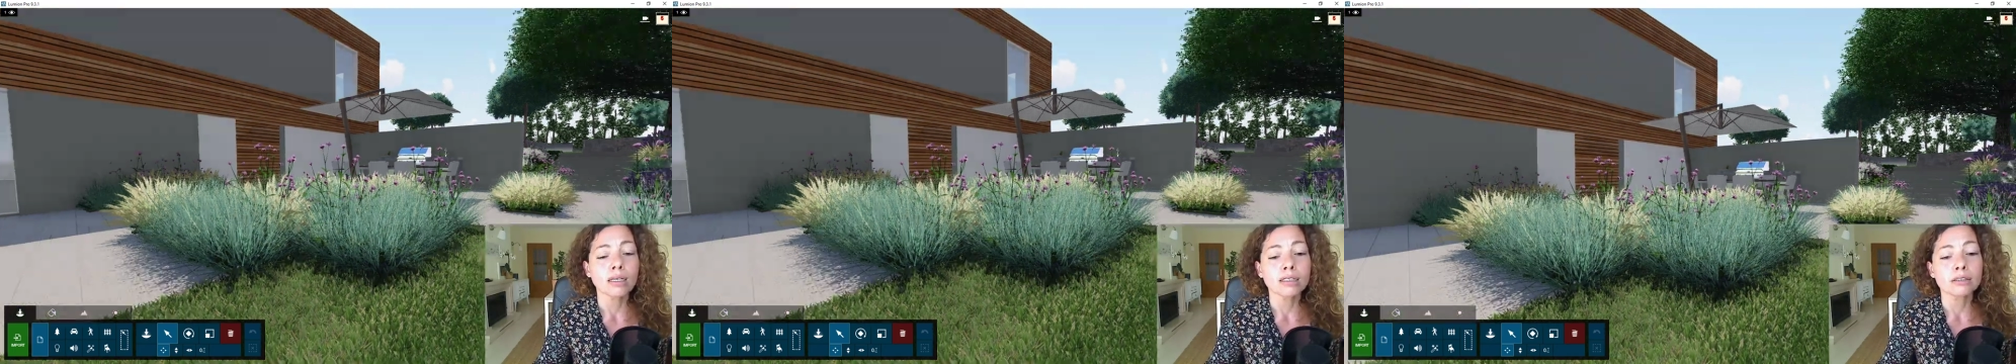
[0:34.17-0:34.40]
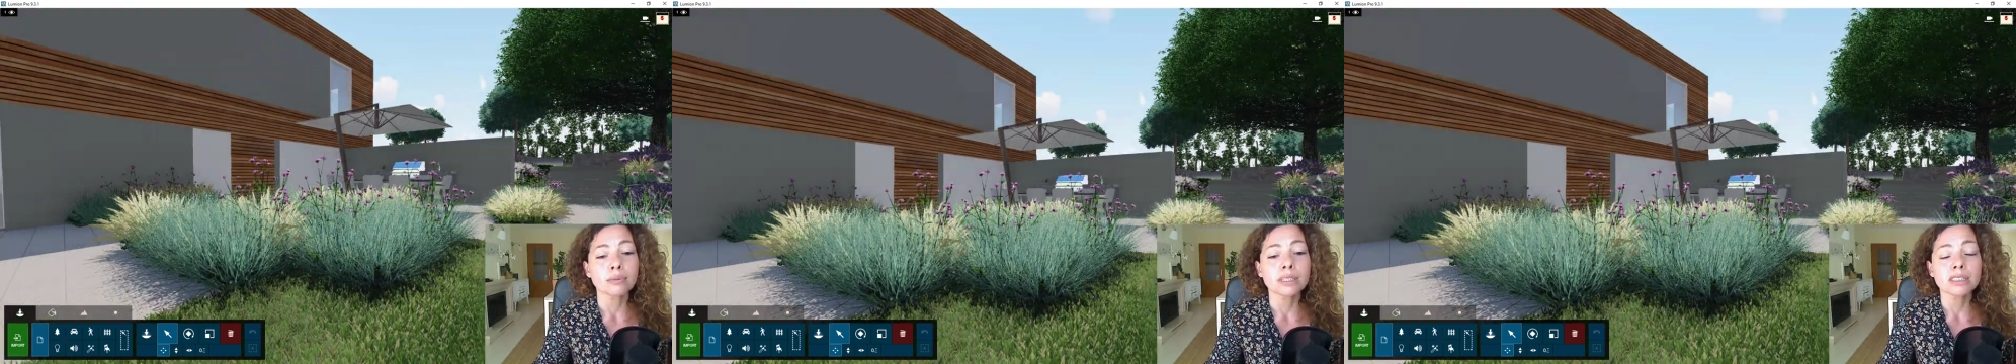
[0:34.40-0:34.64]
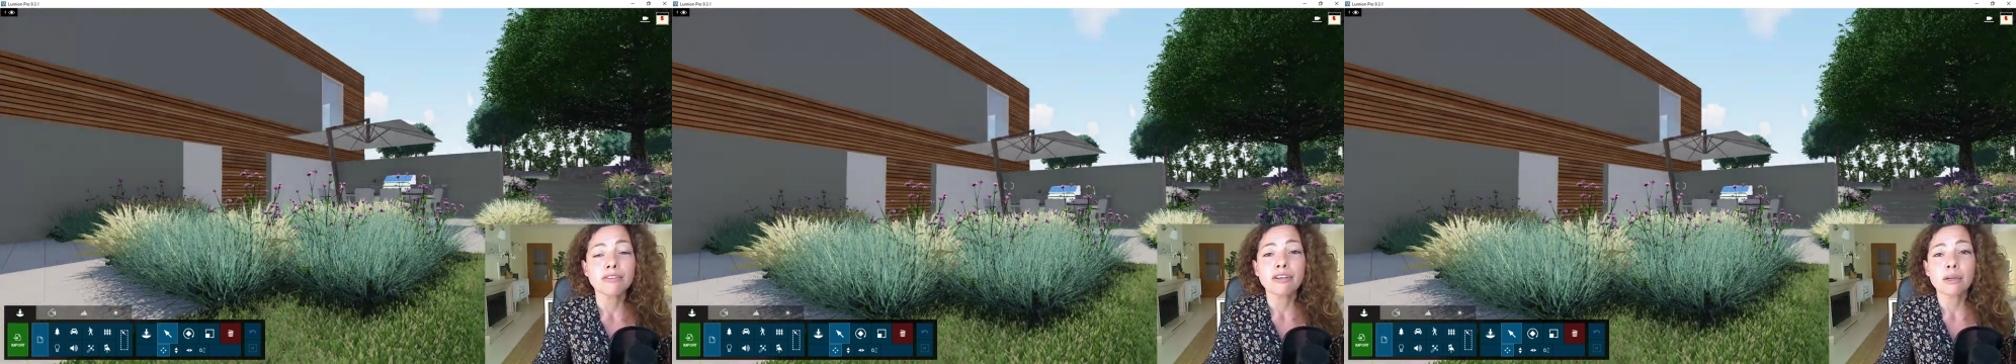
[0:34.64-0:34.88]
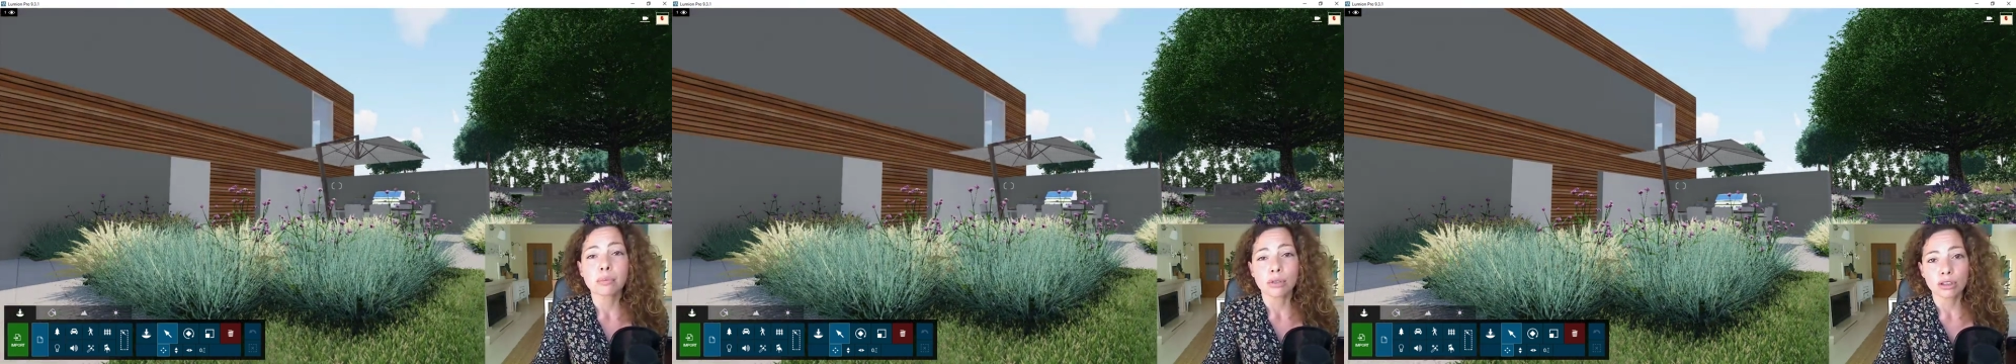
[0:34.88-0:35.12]

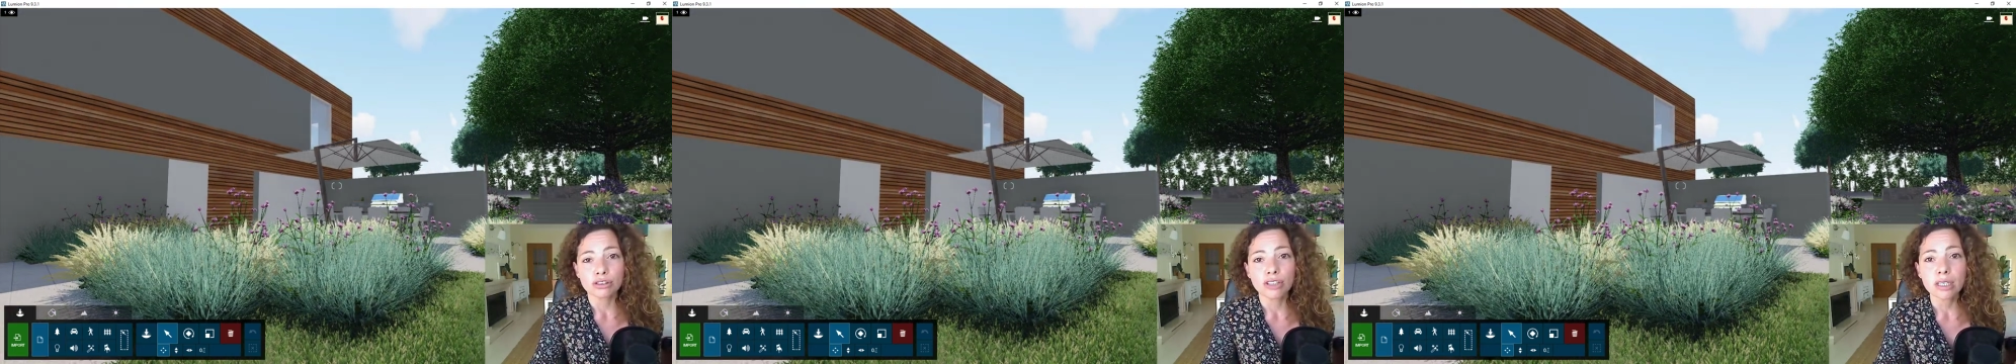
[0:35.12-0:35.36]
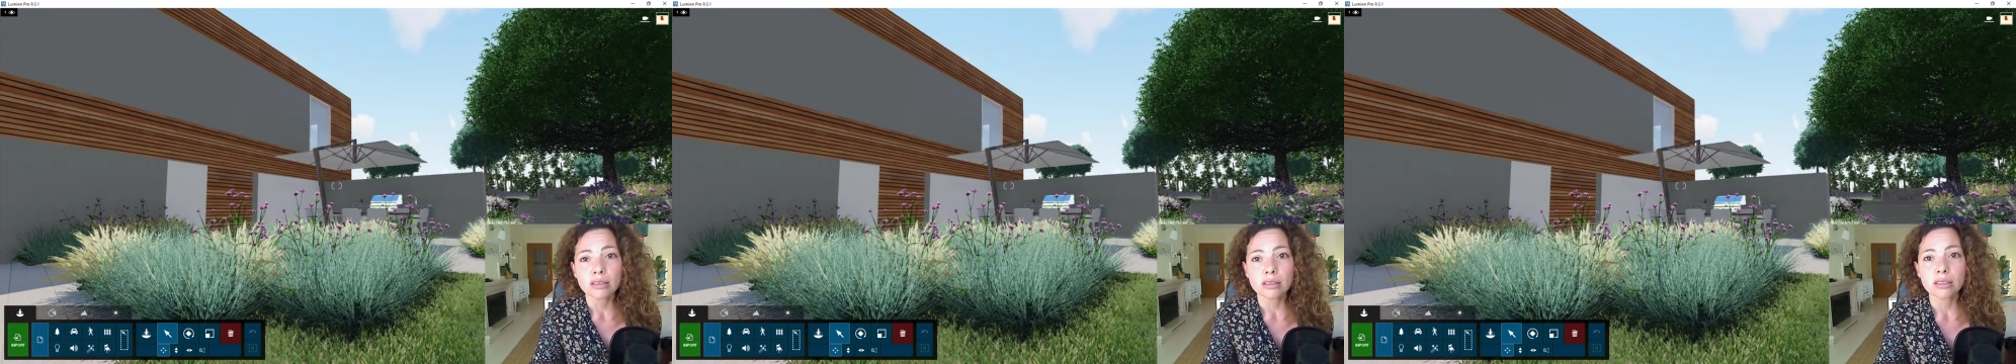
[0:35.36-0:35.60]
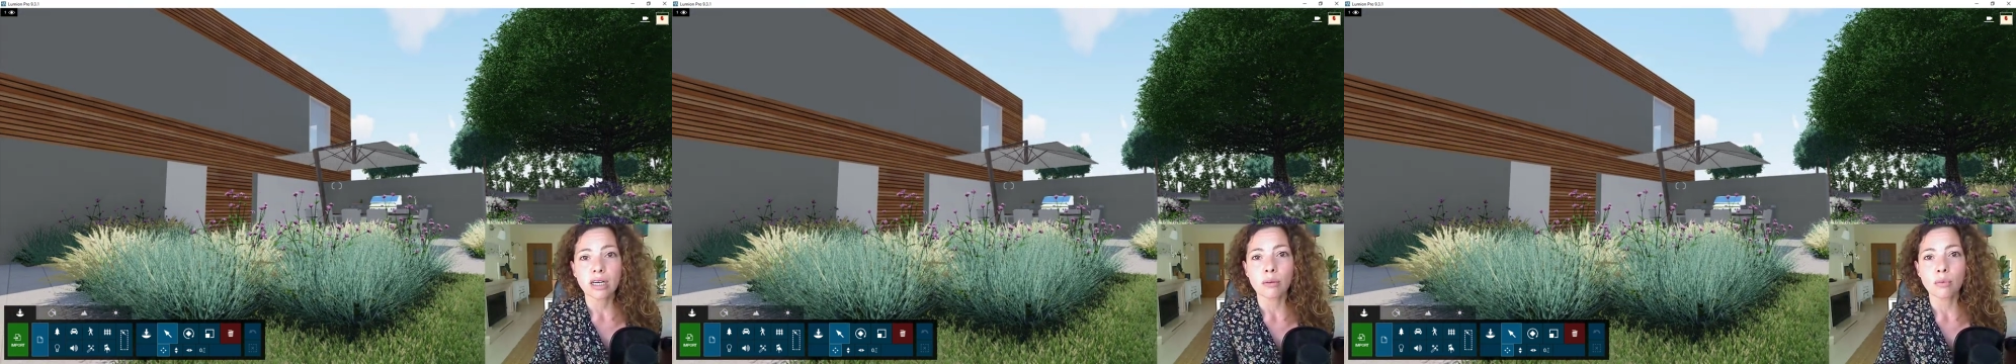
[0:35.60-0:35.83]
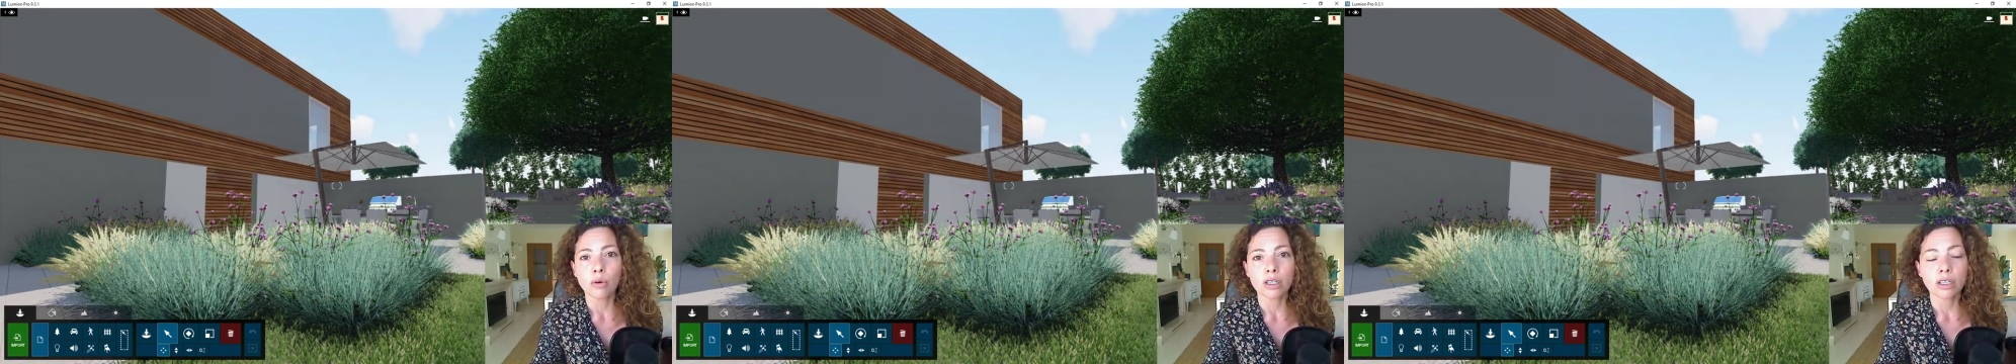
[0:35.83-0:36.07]
specific projects
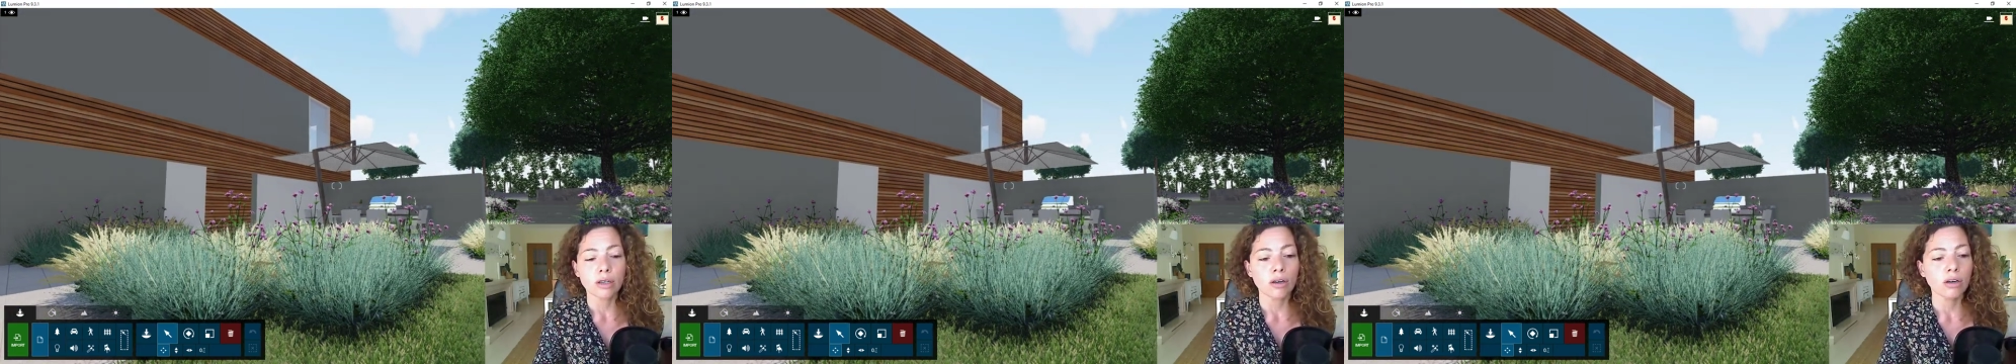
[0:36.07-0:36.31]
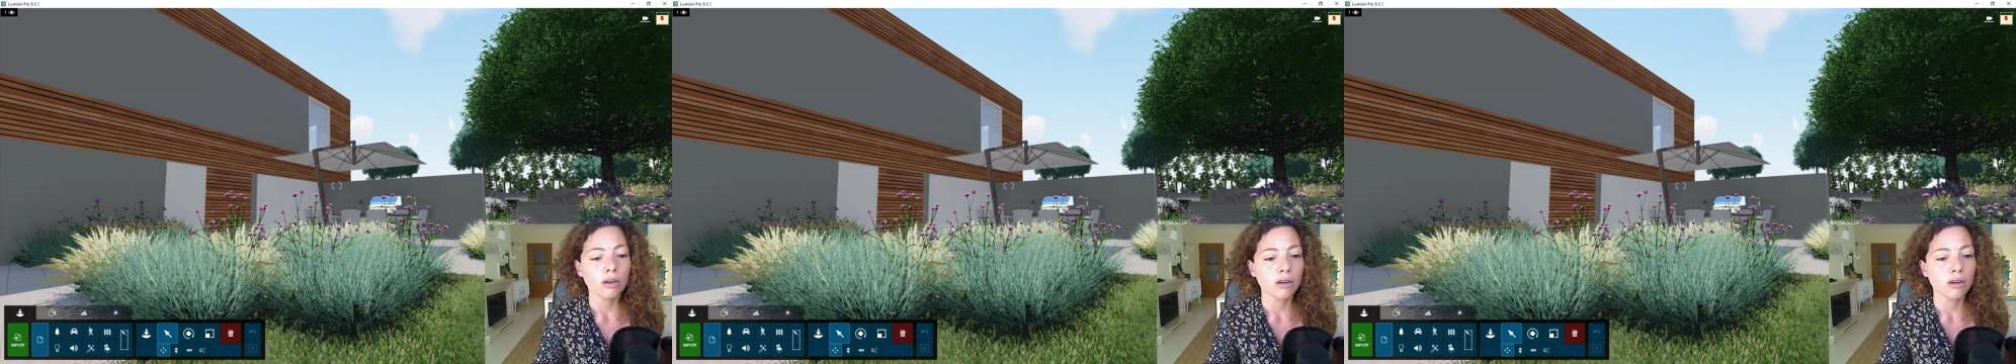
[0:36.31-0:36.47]
I'm working on.